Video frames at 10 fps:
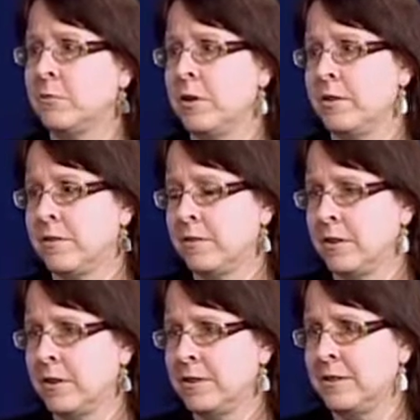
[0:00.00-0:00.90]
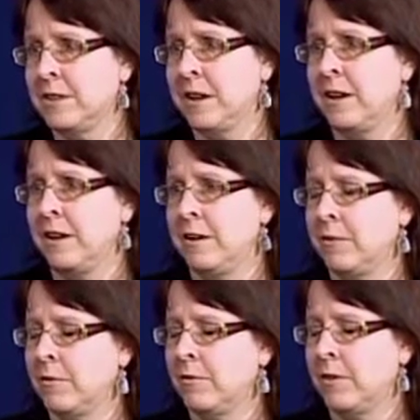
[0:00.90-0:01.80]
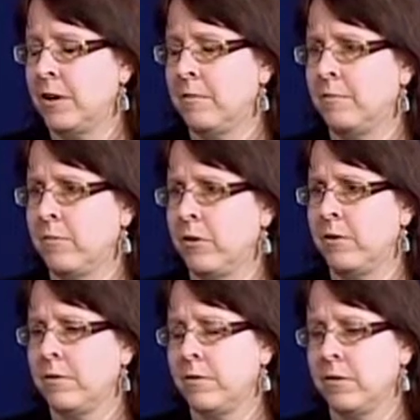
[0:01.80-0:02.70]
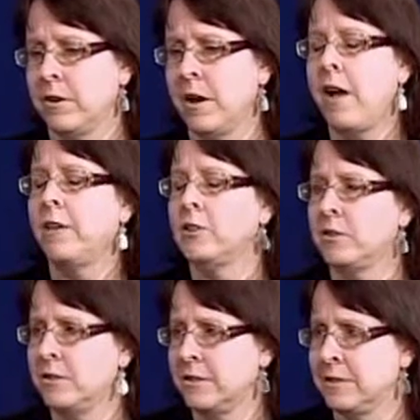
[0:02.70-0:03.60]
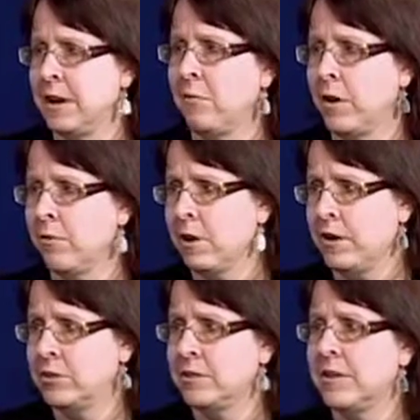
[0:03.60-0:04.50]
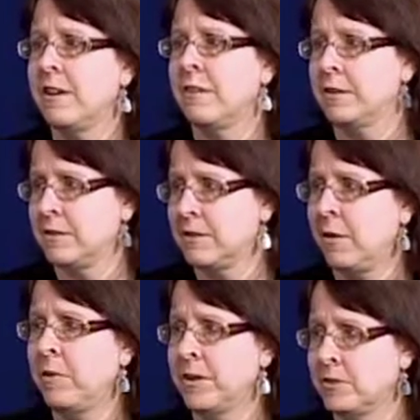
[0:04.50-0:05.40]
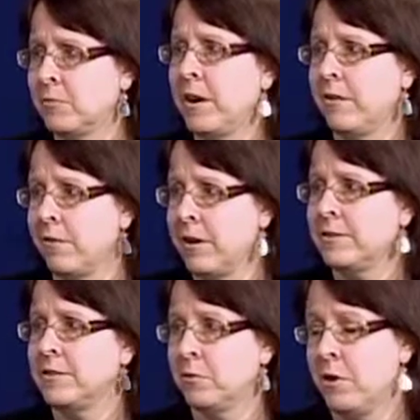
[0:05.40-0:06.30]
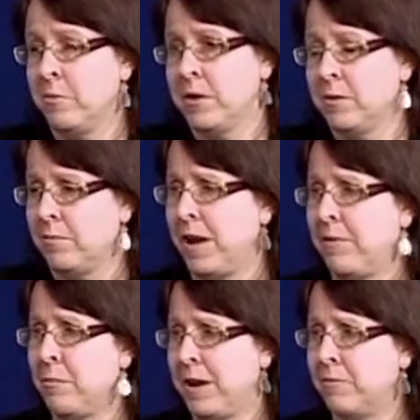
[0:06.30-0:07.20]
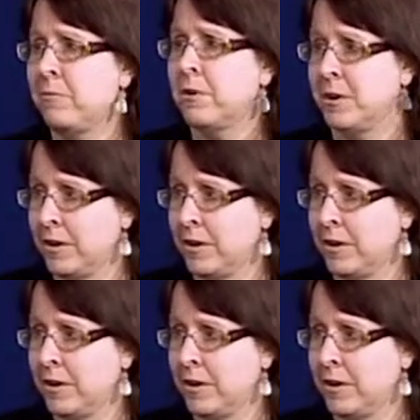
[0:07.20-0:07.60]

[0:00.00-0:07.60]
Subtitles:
with Cincinnati. The College Hill Cincinnati Recreation Center is helping us to write a grant, so we're hoping to have it paid for.